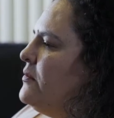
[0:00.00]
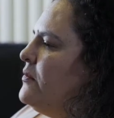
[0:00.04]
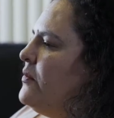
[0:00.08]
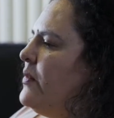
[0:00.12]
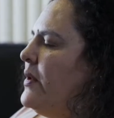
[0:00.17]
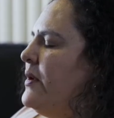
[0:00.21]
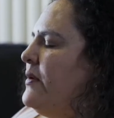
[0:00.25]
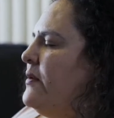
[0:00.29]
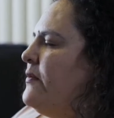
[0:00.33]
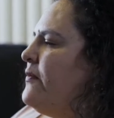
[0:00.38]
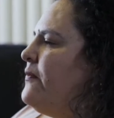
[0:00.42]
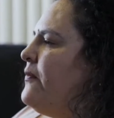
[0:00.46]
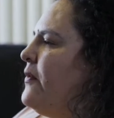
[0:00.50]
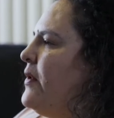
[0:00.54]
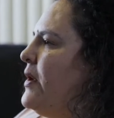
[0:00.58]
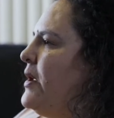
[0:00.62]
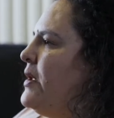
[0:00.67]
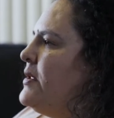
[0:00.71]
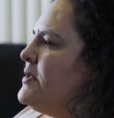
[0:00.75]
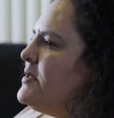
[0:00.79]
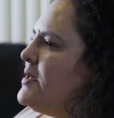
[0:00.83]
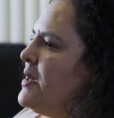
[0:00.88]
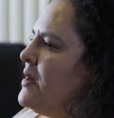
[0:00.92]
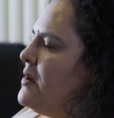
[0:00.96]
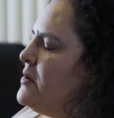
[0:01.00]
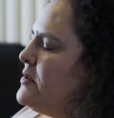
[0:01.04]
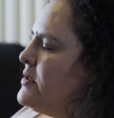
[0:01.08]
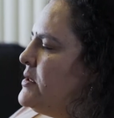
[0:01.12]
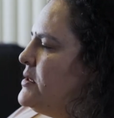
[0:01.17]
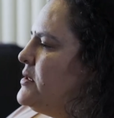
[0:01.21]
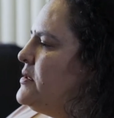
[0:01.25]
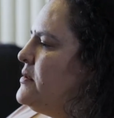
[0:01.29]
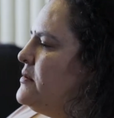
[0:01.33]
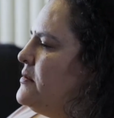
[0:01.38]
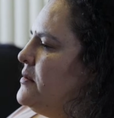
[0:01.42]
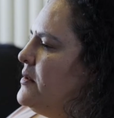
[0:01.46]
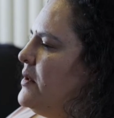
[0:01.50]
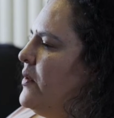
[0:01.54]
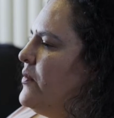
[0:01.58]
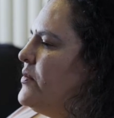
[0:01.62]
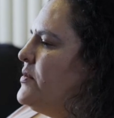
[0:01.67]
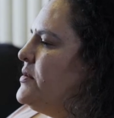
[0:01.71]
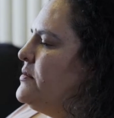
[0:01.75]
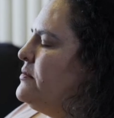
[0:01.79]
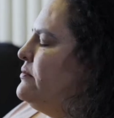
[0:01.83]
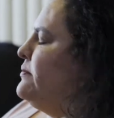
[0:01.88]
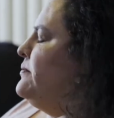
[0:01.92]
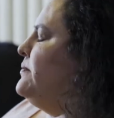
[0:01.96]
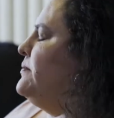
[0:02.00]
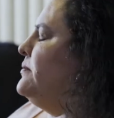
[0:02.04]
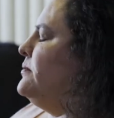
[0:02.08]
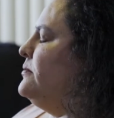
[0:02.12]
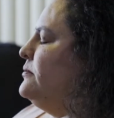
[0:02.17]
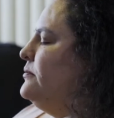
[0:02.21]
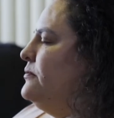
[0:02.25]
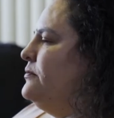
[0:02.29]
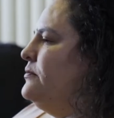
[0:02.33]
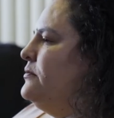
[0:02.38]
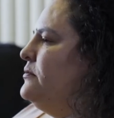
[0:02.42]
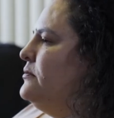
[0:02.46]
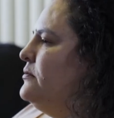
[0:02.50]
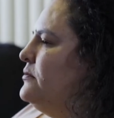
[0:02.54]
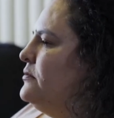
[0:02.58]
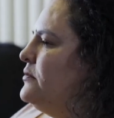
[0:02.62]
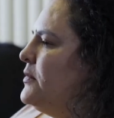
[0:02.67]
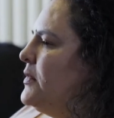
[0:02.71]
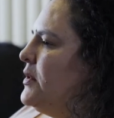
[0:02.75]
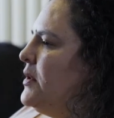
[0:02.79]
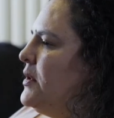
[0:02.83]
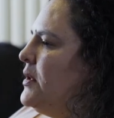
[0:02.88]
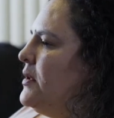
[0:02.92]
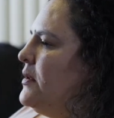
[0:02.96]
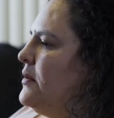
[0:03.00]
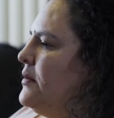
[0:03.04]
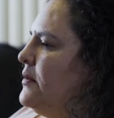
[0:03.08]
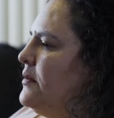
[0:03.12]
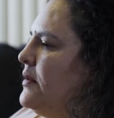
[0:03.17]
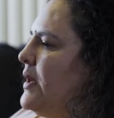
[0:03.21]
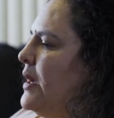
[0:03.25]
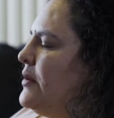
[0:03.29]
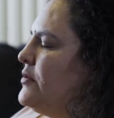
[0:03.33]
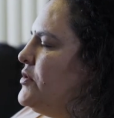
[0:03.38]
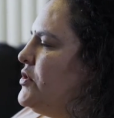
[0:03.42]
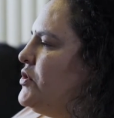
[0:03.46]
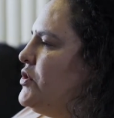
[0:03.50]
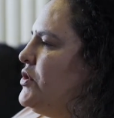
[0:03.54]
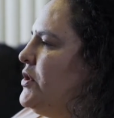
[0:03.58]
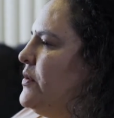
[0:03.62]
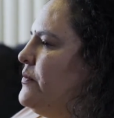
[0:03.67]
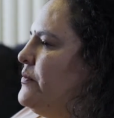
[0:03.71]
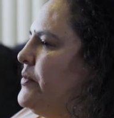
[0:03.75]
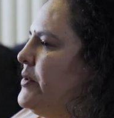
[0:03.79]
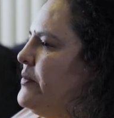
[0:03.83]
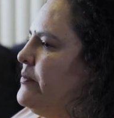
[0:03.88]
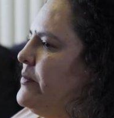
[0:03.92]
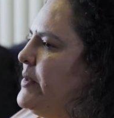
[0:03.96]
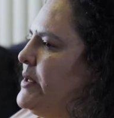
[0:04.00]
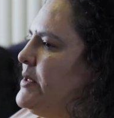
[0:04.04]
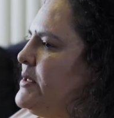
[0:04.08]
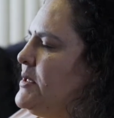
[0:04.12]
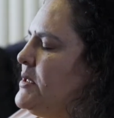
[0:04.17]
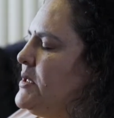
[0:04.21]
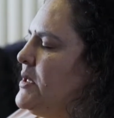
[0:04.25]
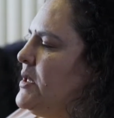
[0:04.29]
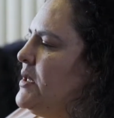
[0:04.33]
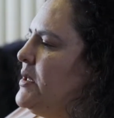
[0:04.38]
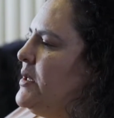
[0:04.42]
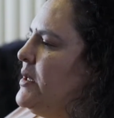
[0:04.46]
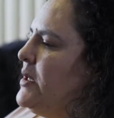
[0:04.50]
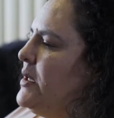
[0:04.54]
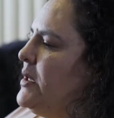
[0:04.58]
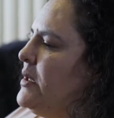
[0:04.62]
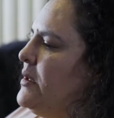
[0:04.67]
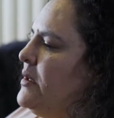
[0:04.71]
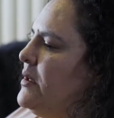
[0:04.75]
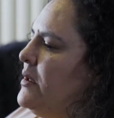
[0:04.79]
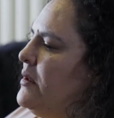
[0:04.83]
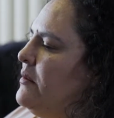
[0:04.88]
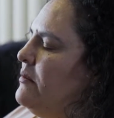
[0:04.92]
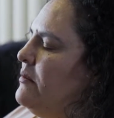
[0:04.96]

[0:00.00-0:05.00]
one friend's house. You know, I was couch jumping, basically. And